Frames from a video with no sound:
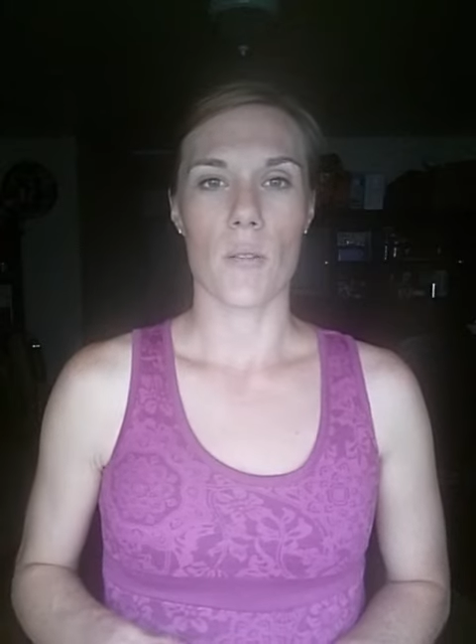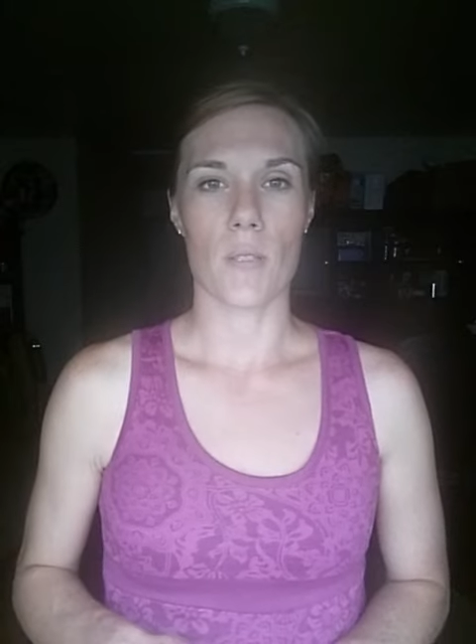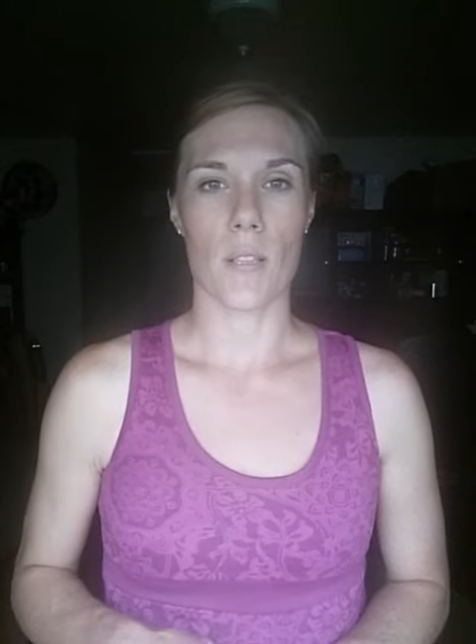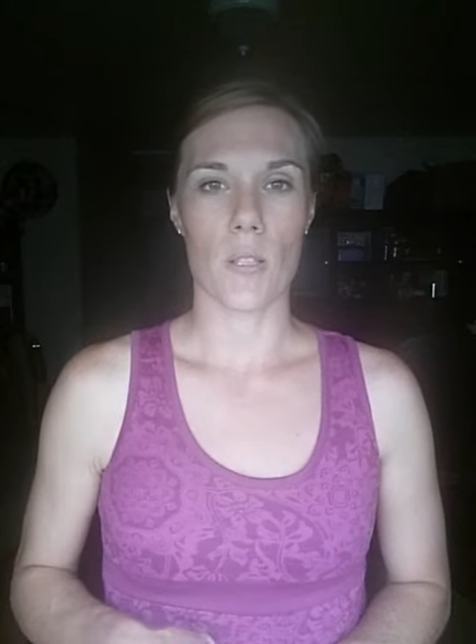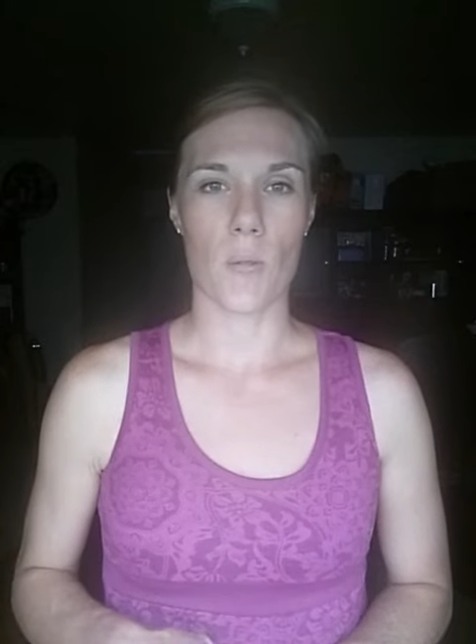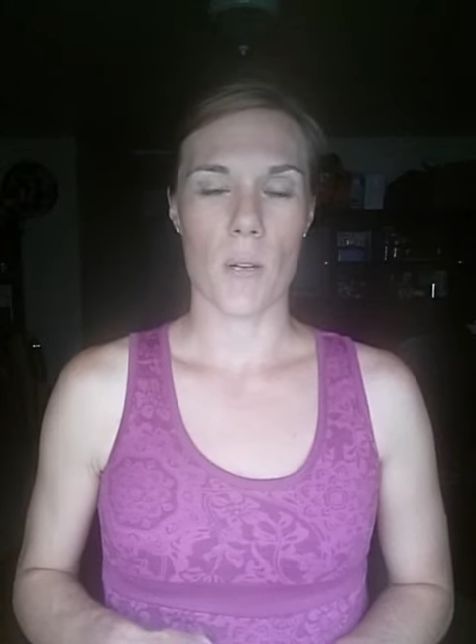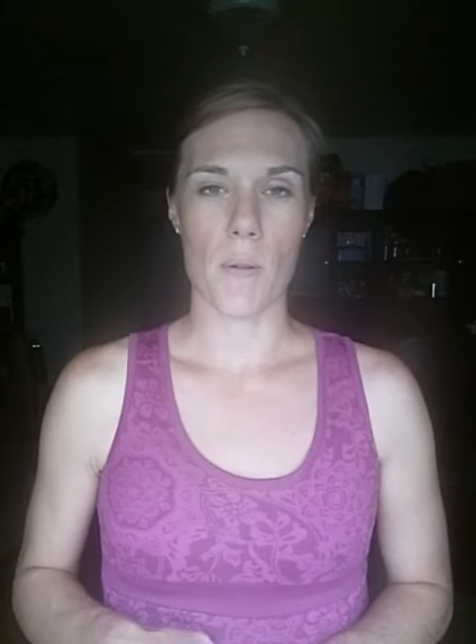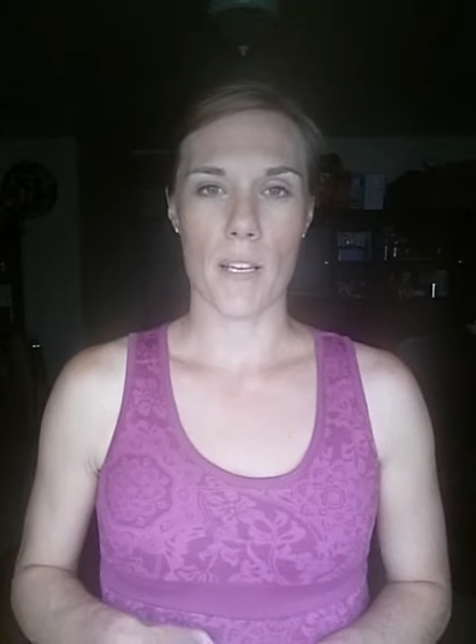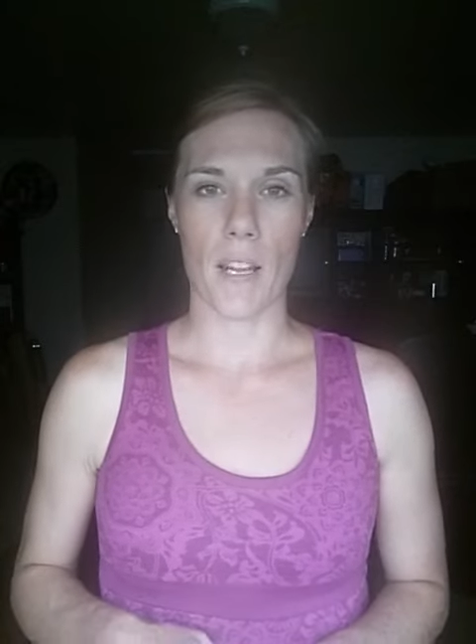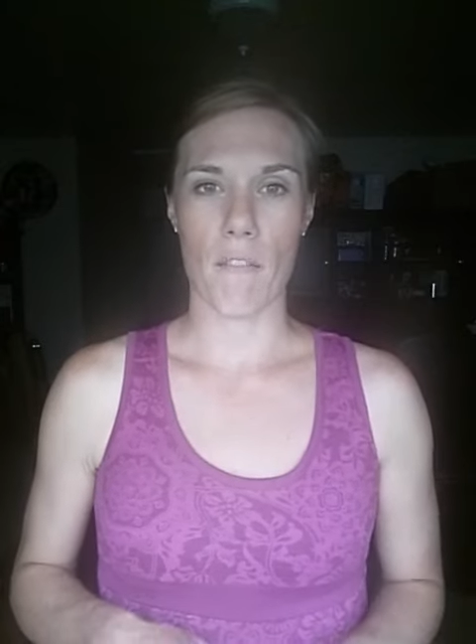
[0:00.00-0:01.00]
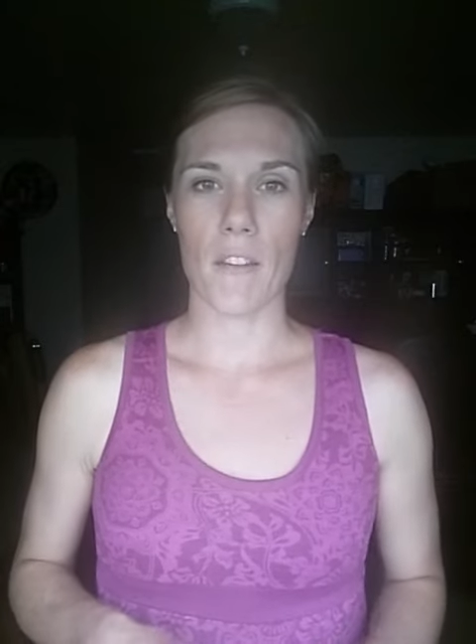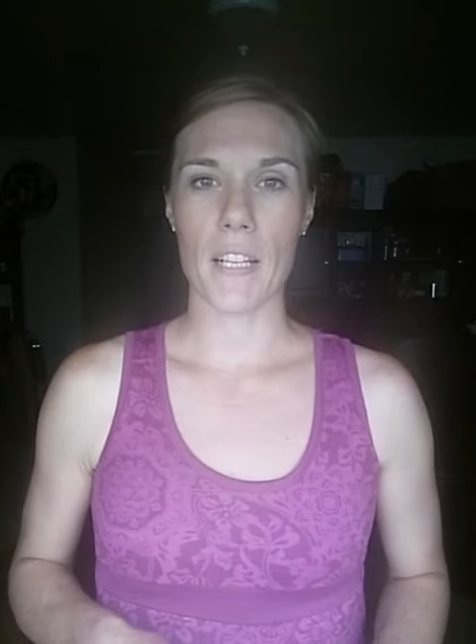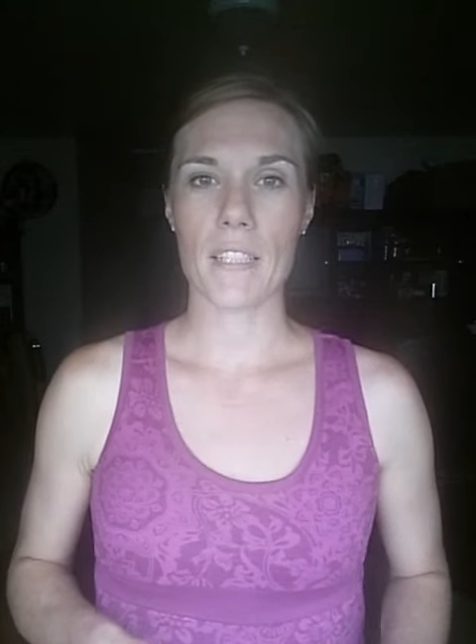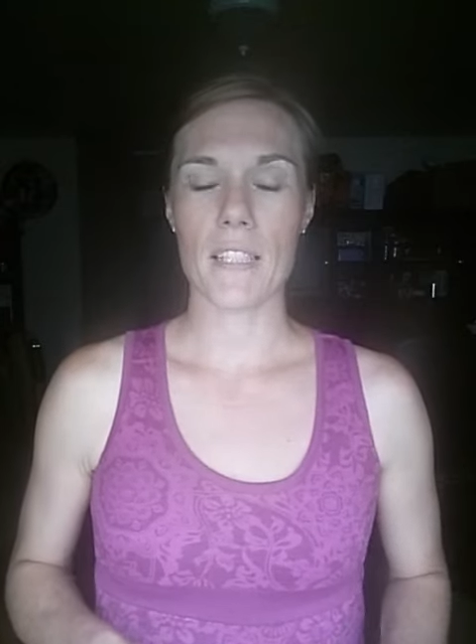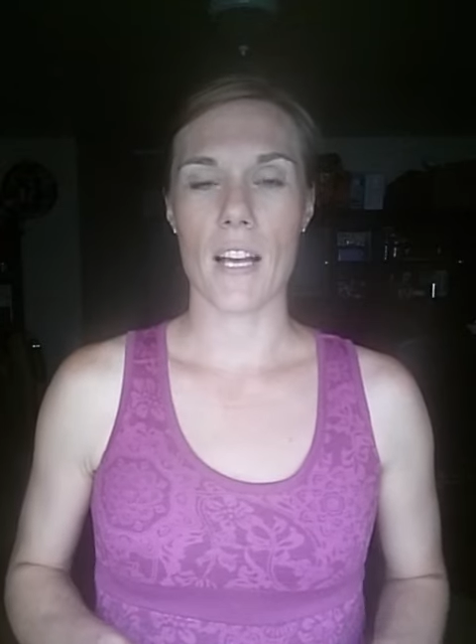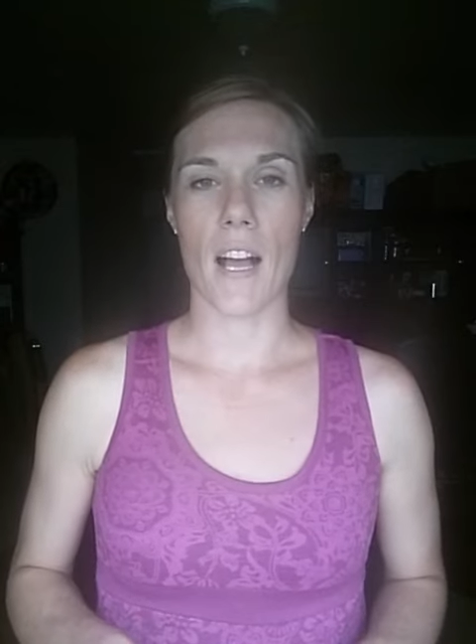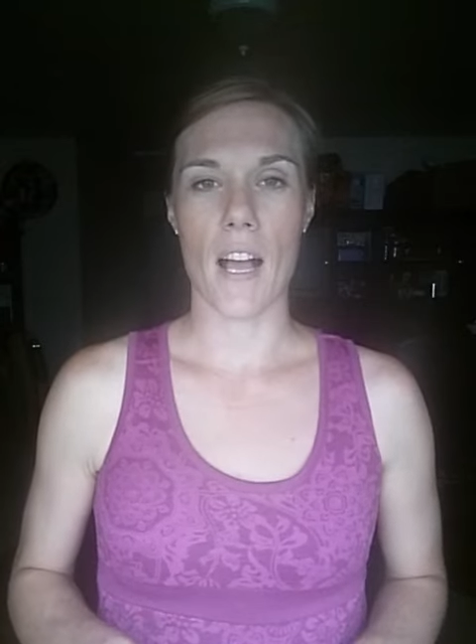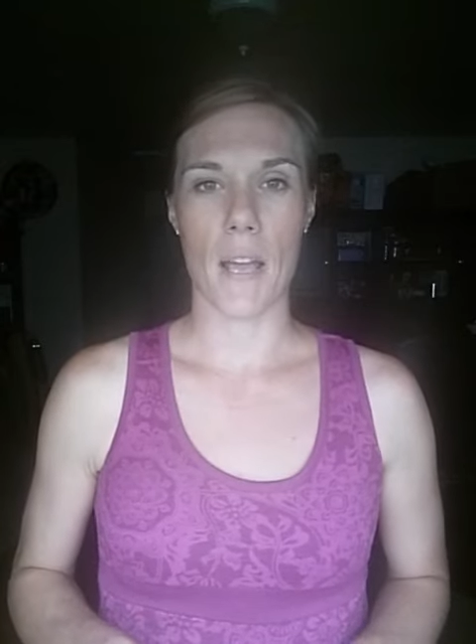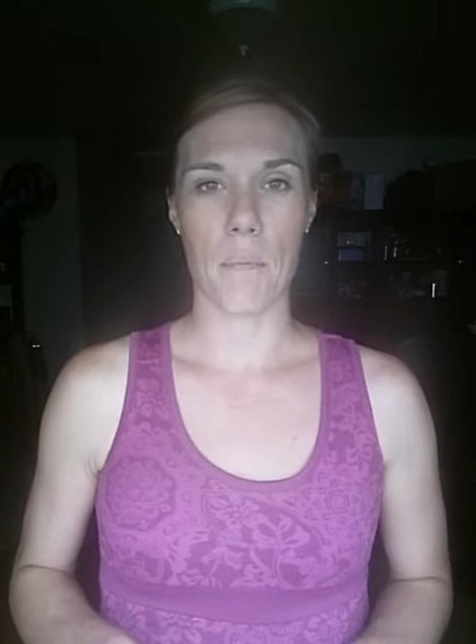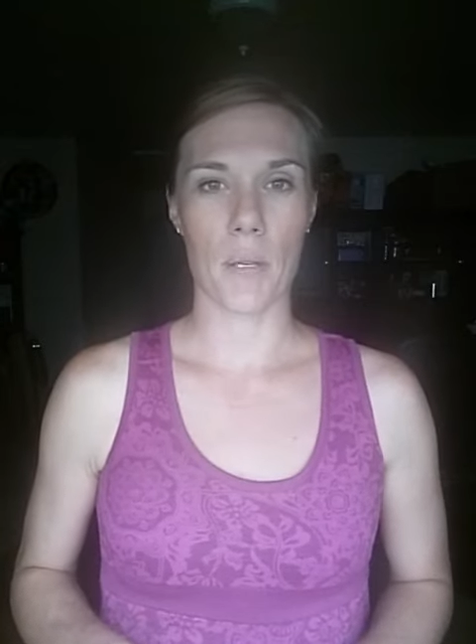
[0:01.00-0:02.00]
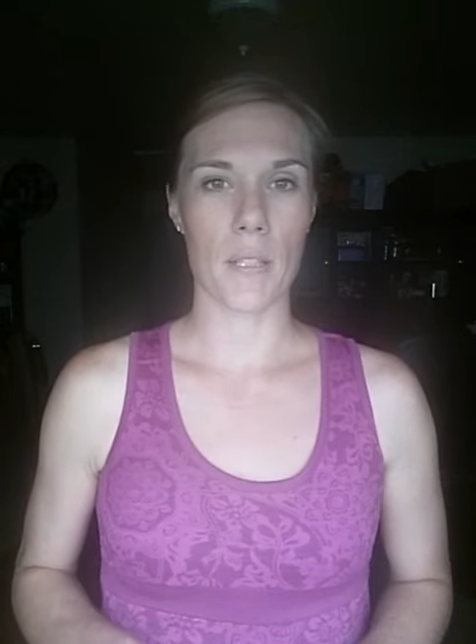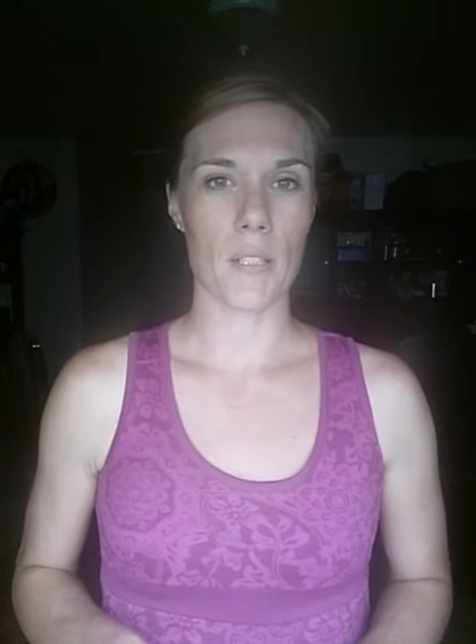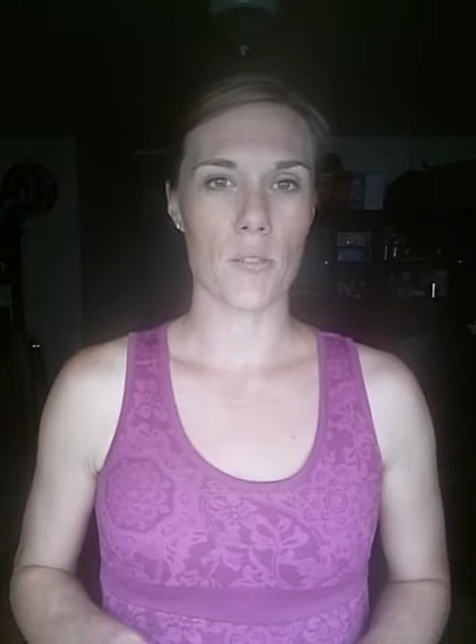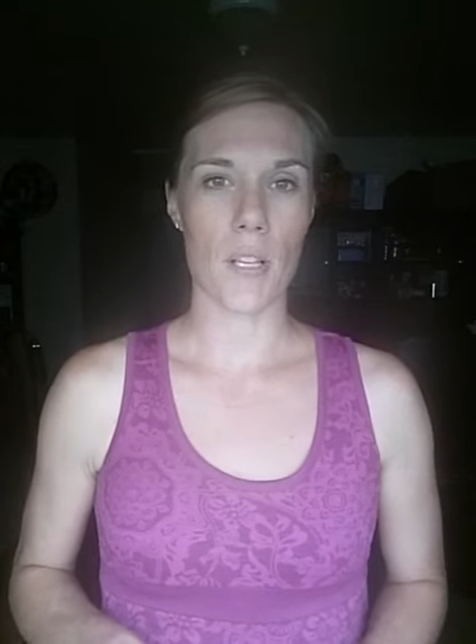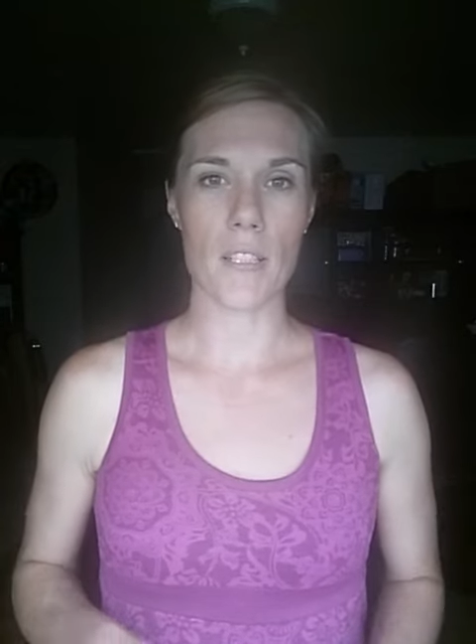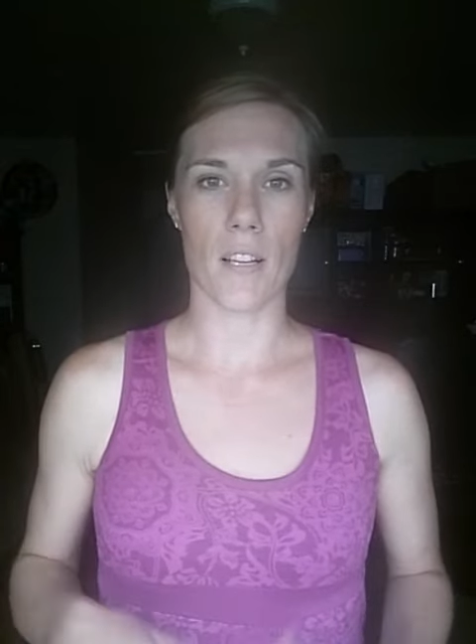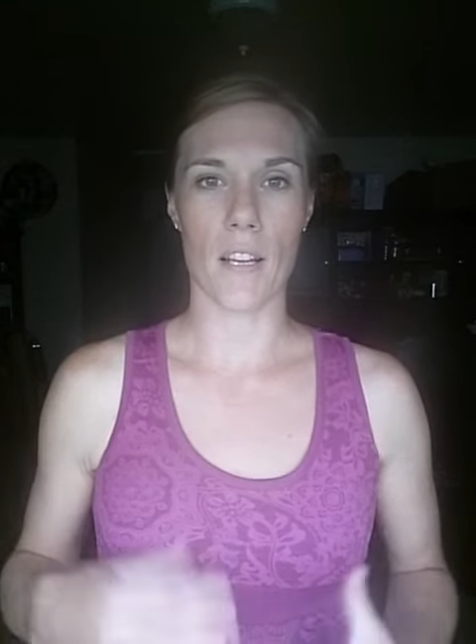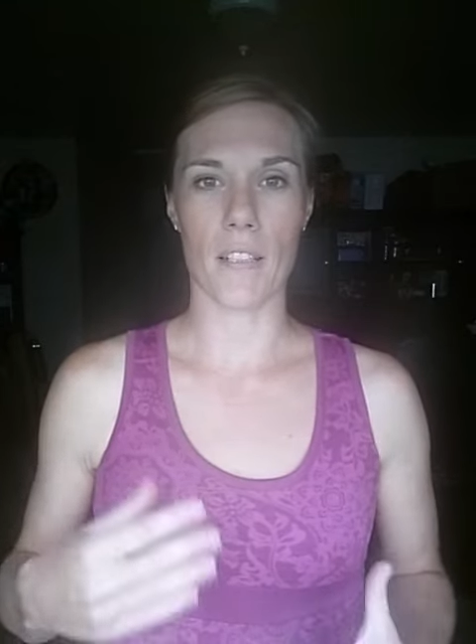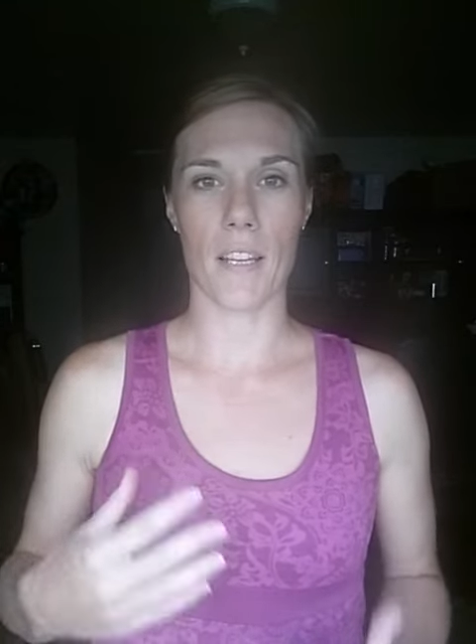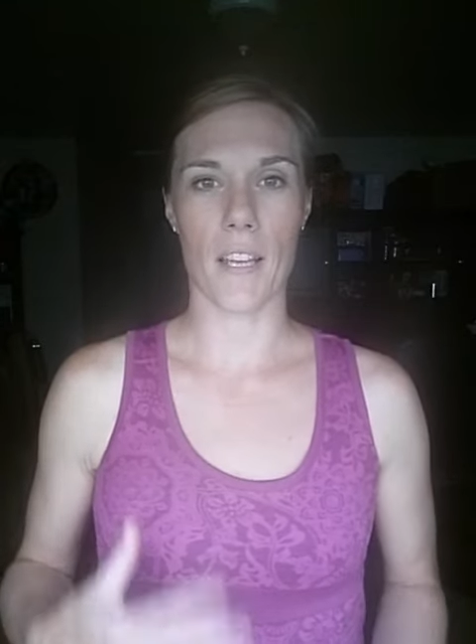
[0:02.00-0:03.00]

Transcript: using the 21 day fix, I put this dress on